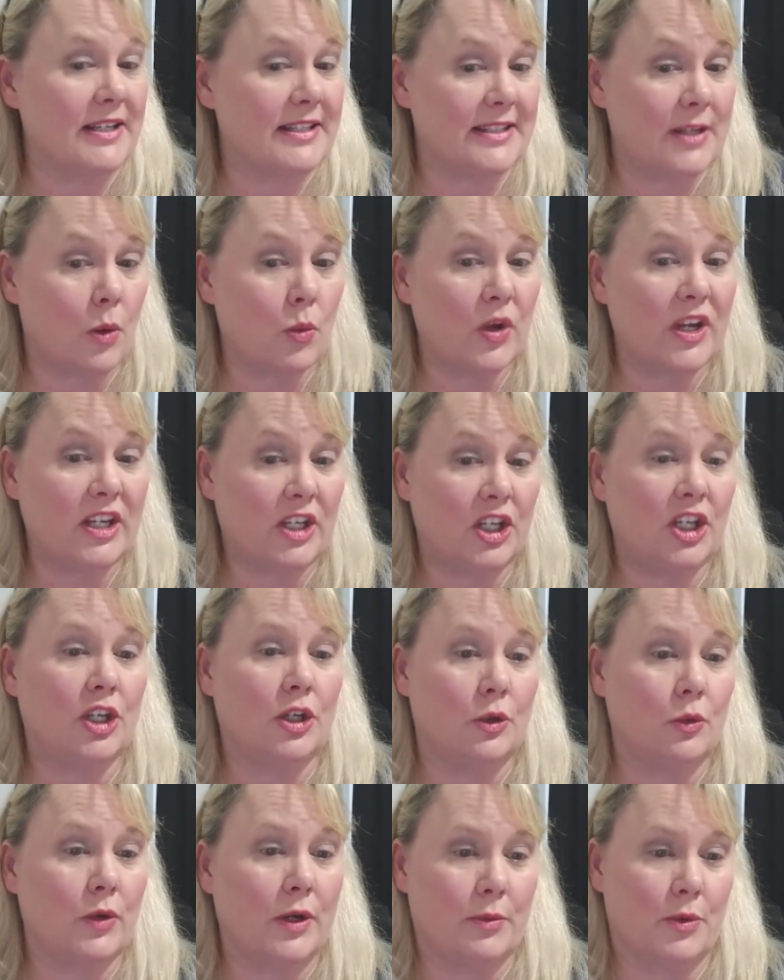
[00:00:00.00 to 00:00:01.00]
So we
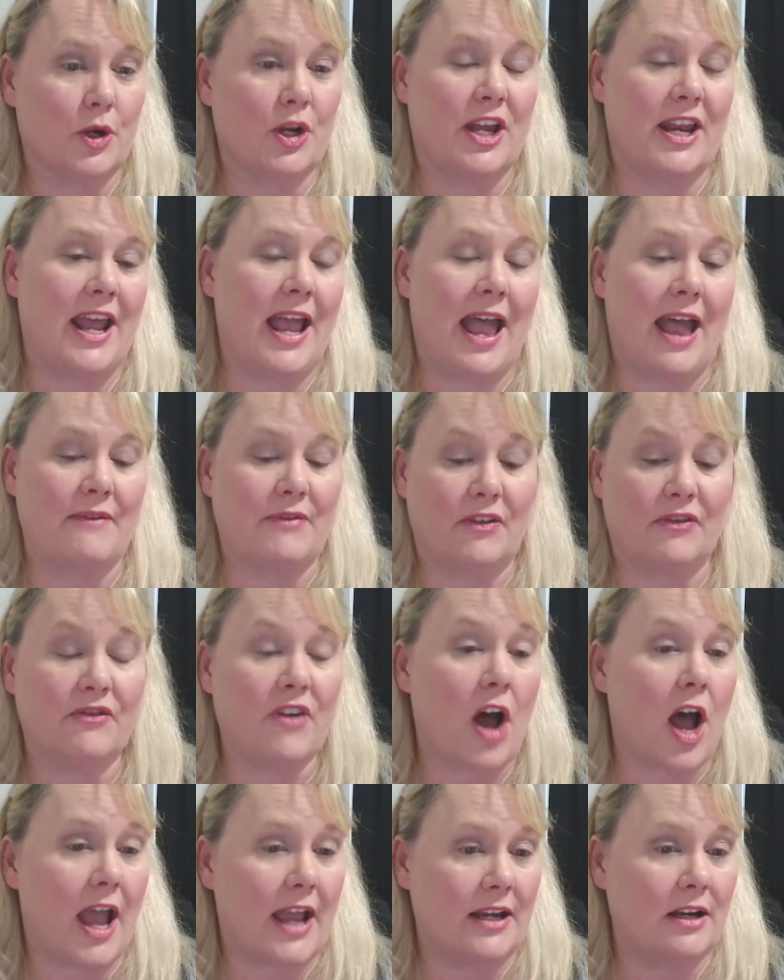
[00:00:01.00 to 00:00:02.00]
knew we were going to have a
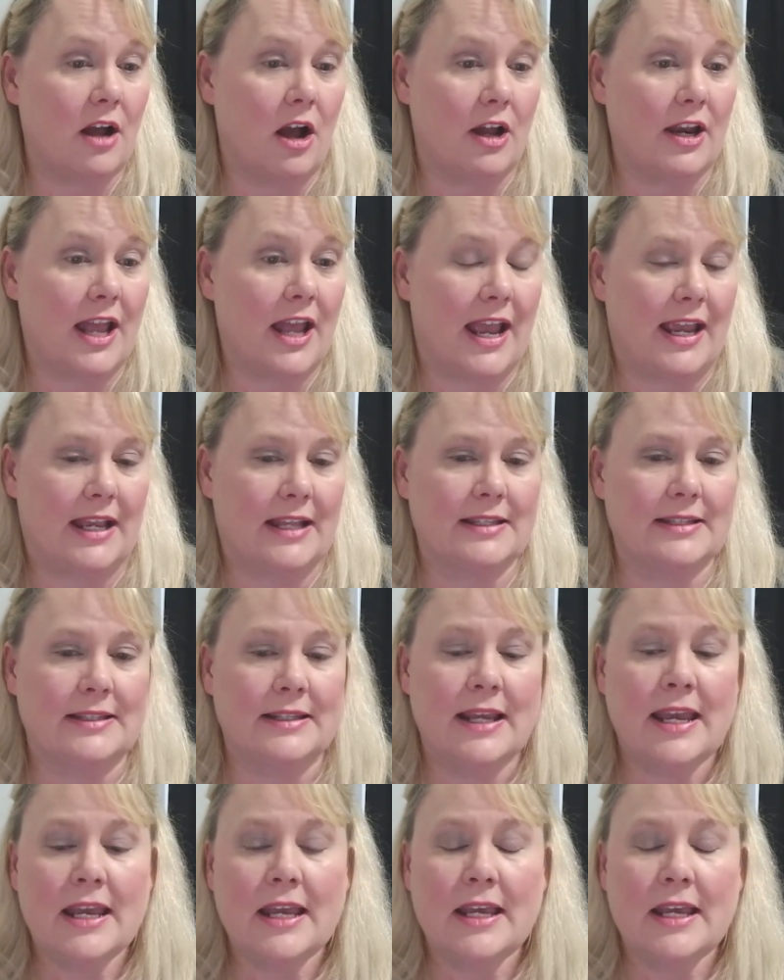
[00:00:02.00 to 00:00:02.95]
fight on hands.